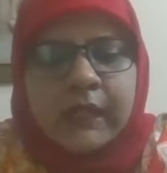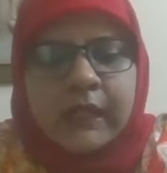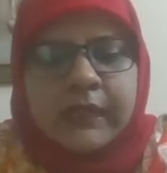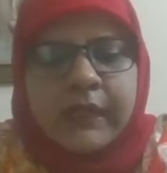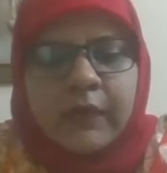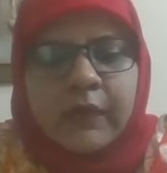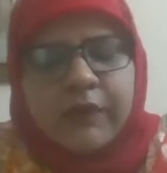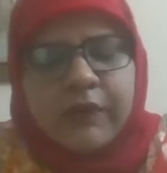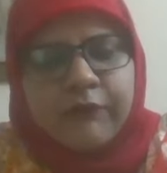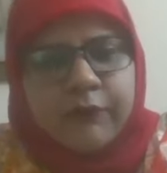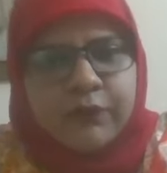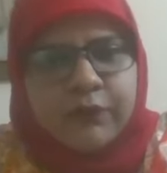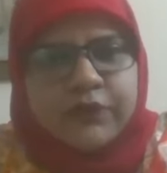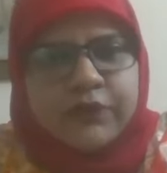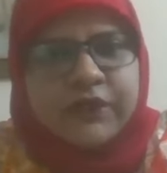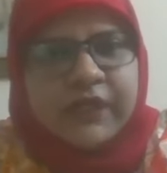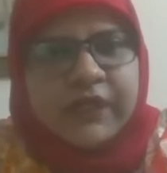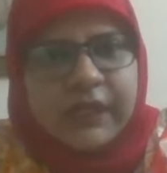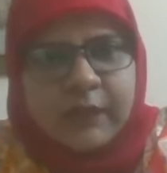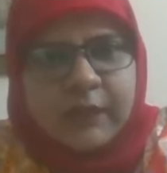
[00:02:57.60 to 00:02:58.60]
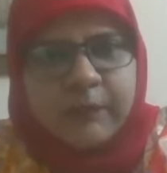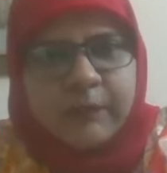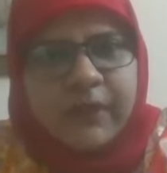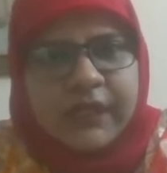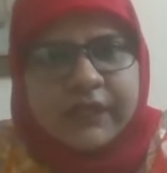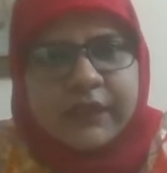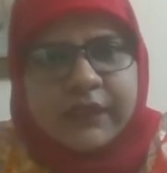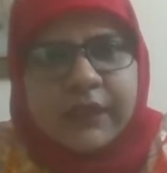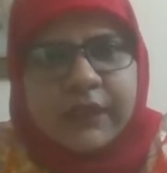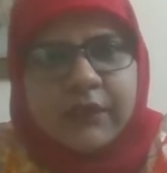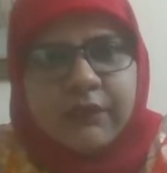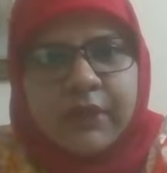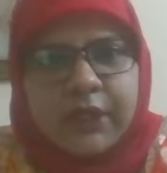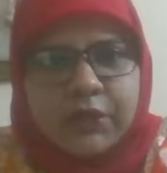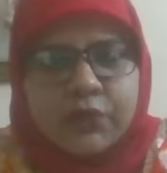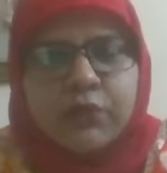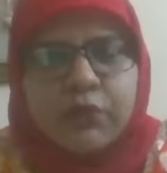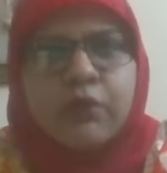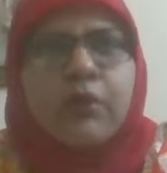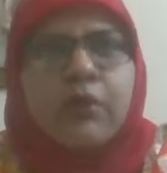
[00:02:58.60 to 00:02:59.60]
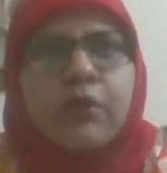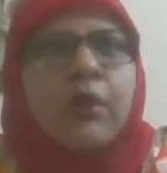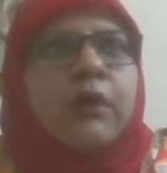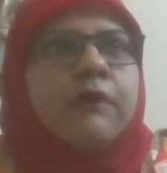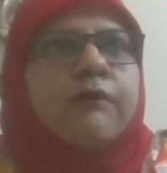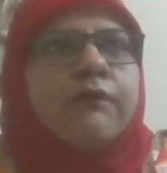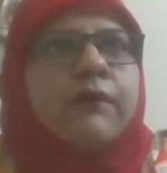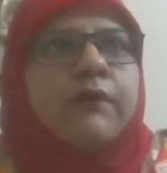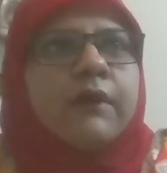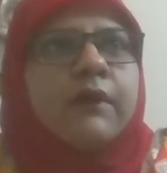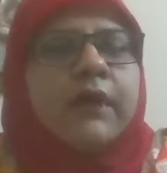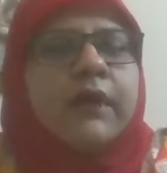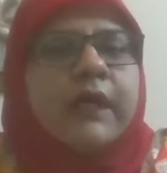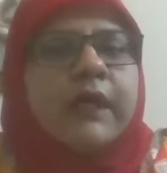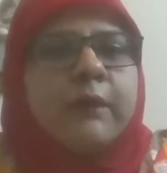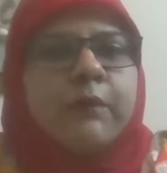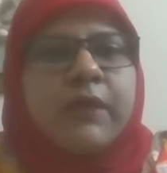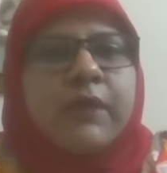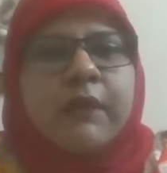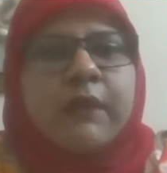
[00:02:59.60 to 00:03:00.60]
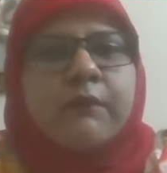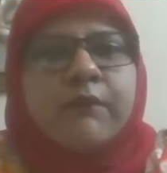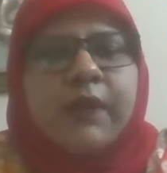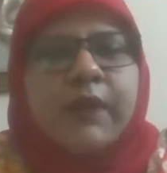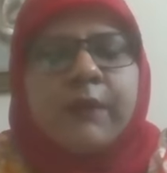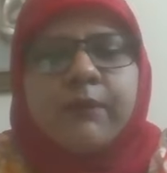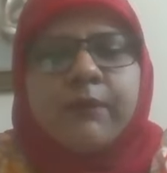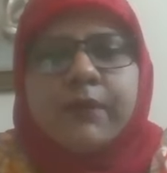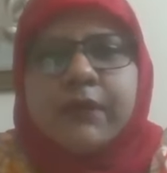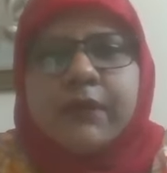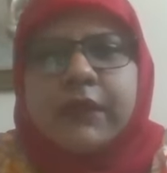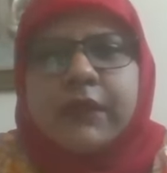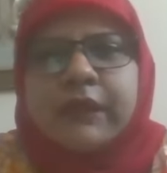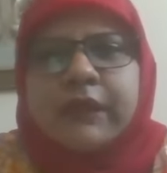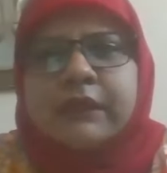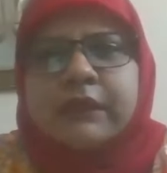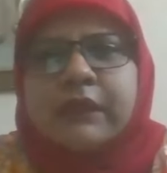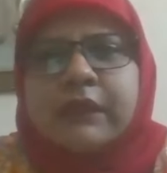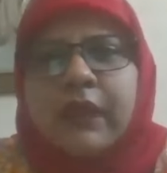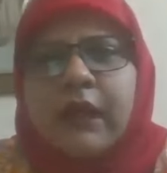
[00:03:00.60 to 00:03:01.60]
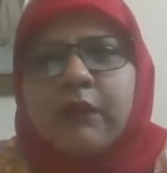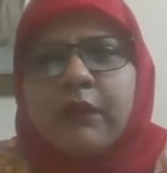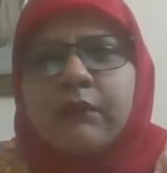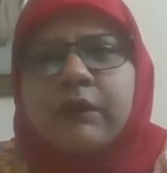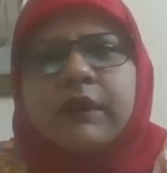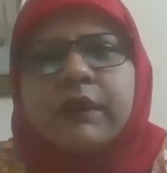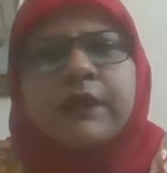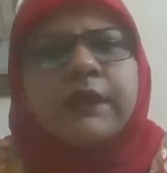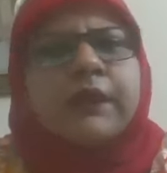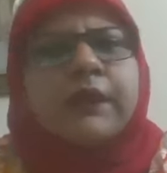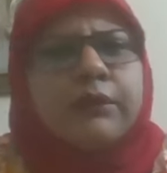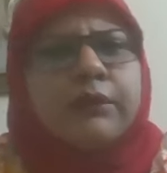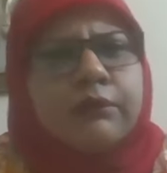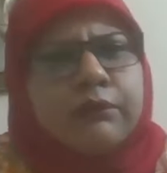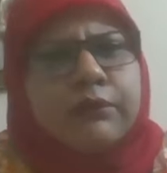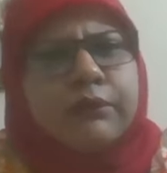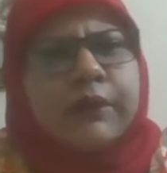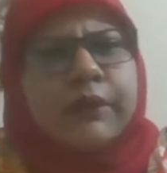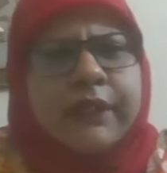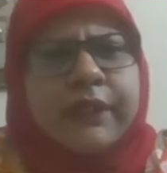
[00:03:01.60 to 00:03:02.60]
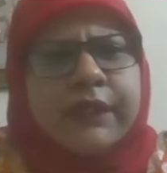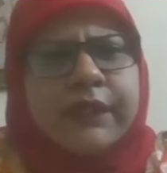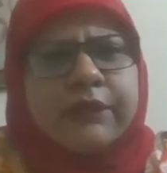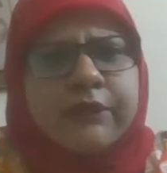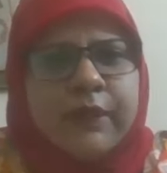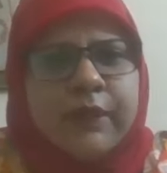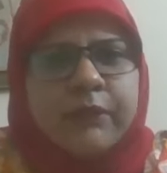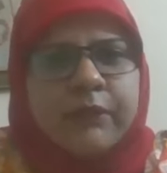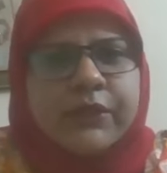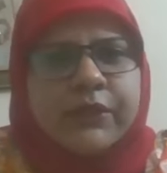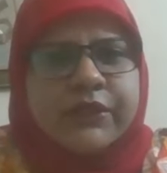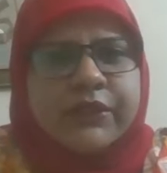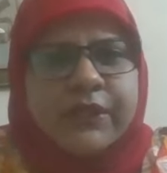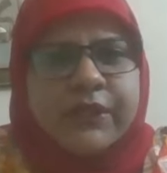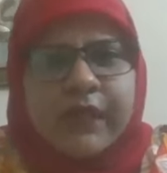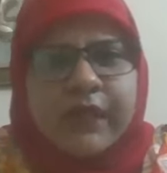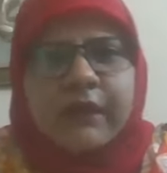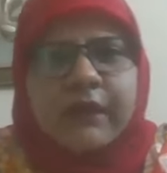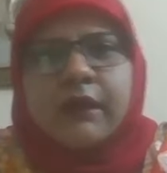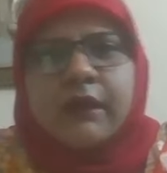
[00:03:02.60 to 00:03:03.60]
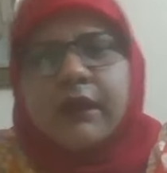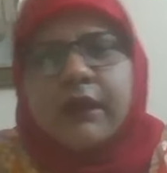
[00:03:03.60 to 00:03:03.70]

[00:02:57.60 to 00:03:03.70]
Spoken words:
Now, if you see the passing ratio of APM paper, it's around 32, 33%.